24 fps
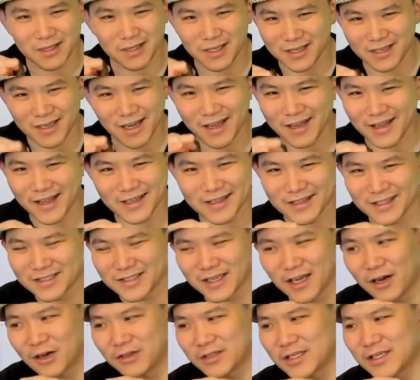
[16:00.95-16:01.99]
did not like this
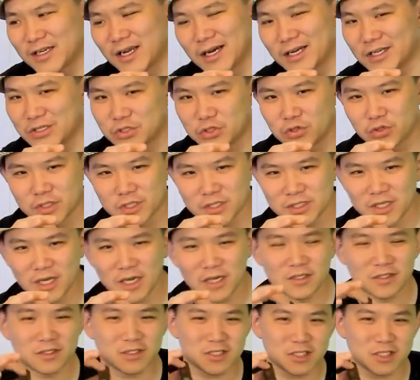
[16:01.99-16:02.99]
out. Did not enjoy this out.